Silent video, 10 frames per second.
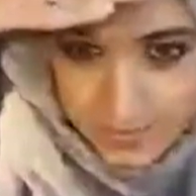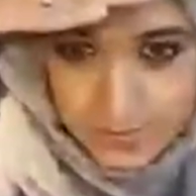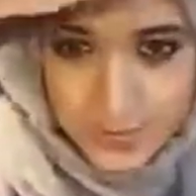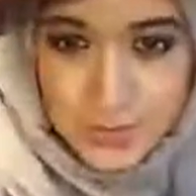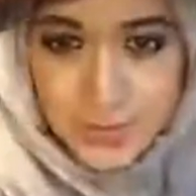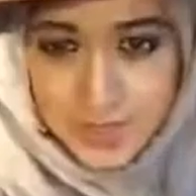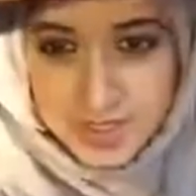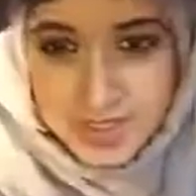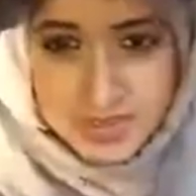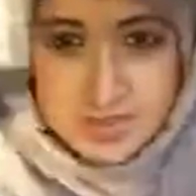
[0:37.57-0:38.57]
thanks for
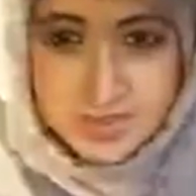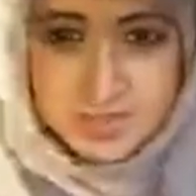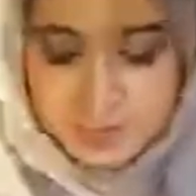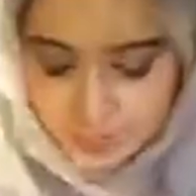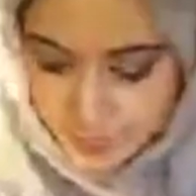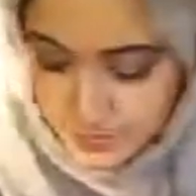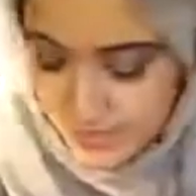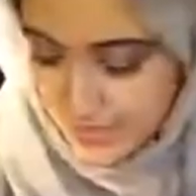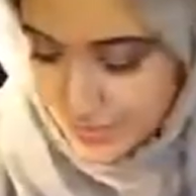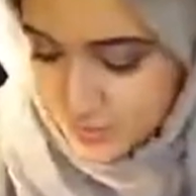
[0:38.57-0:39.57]
joining.
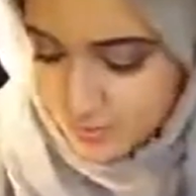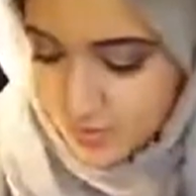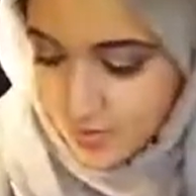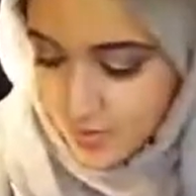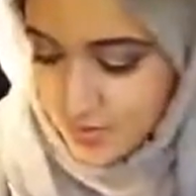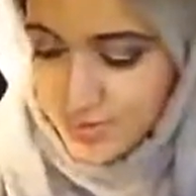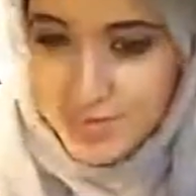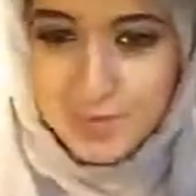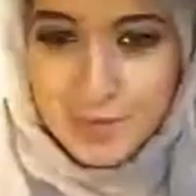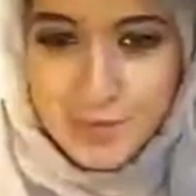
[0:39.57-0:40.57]
Okay, let's talk about the
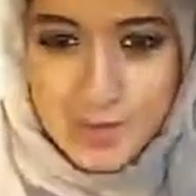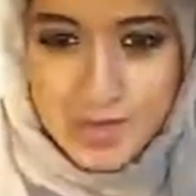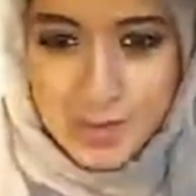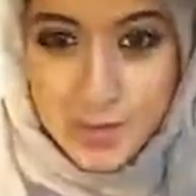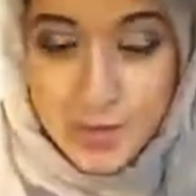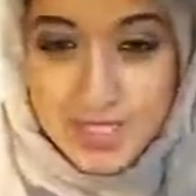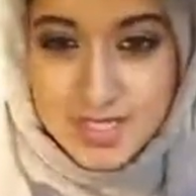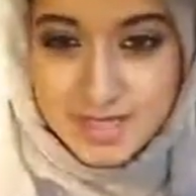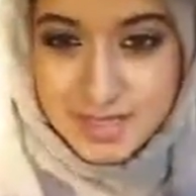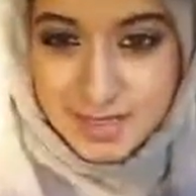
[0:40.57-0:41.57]
problem of online
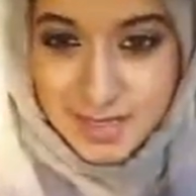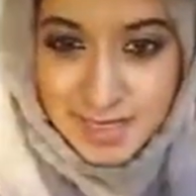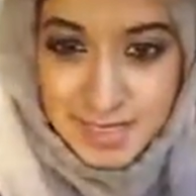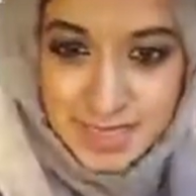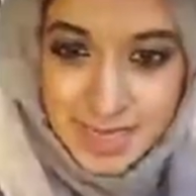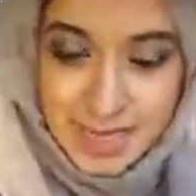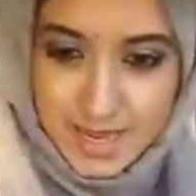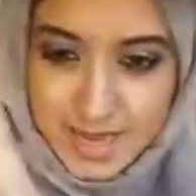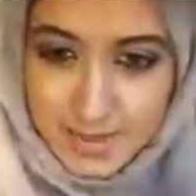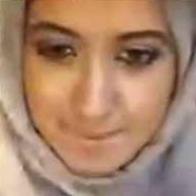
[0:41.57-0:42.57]
marketing.
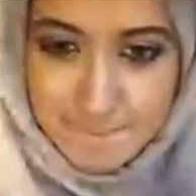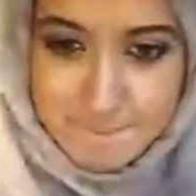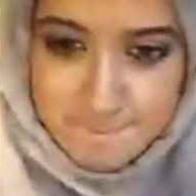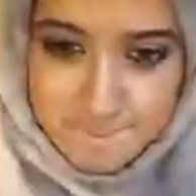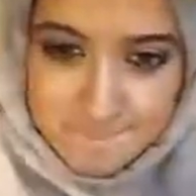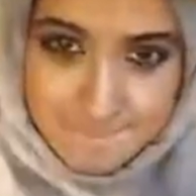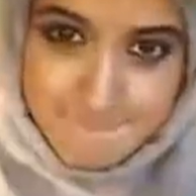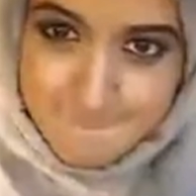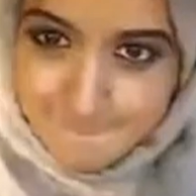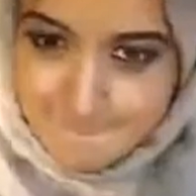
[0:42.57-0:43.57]
I'm
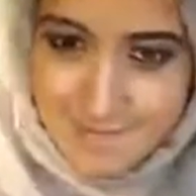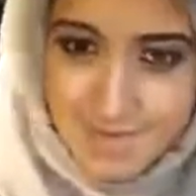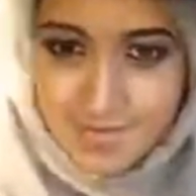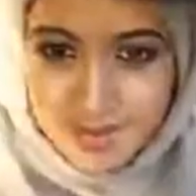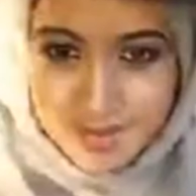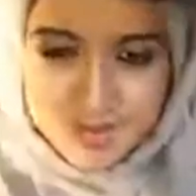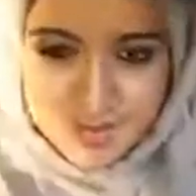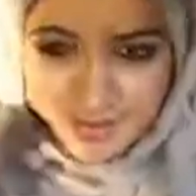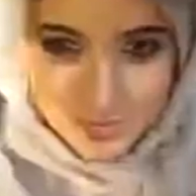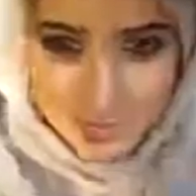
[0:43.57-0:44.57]
just gonna
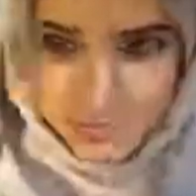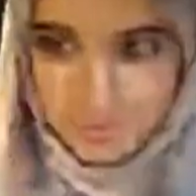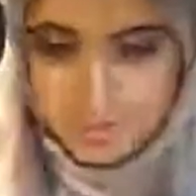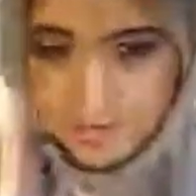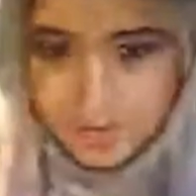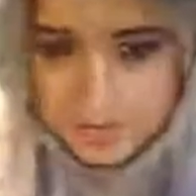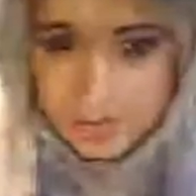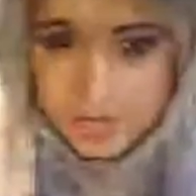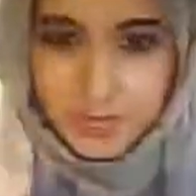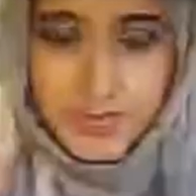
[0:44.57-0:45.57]
move
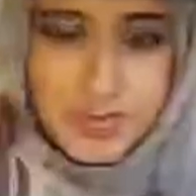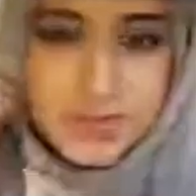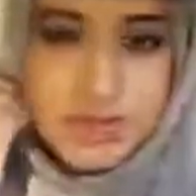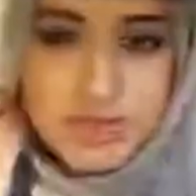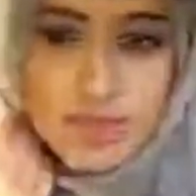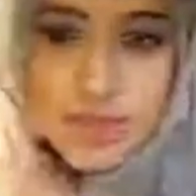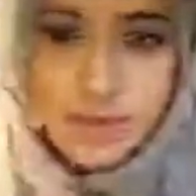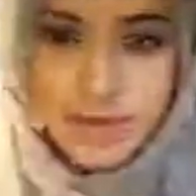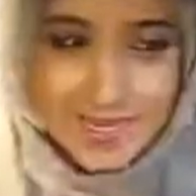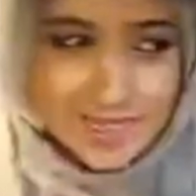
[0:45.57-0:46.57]
away from the sun.
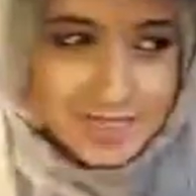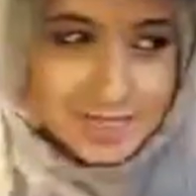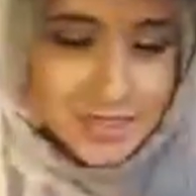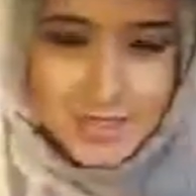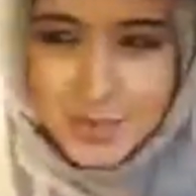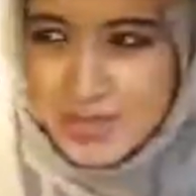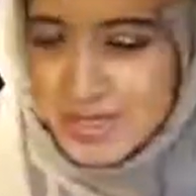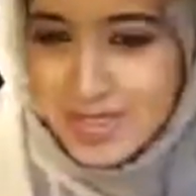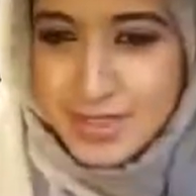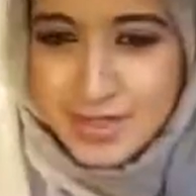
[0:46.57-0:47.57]
Right, I should do it
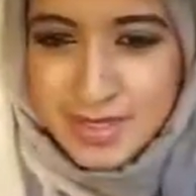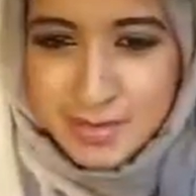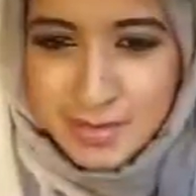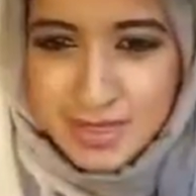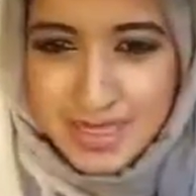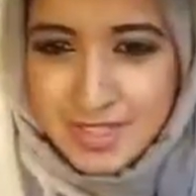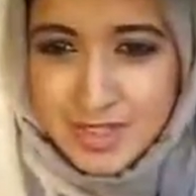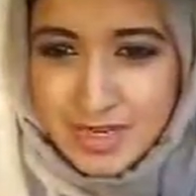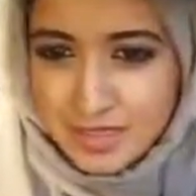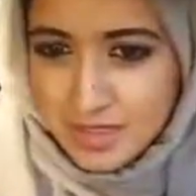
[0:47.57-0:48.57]
inside, shouldn't I? But the kids
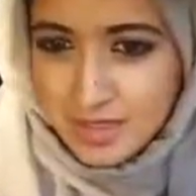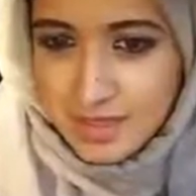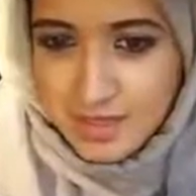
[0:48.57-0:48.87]
are in.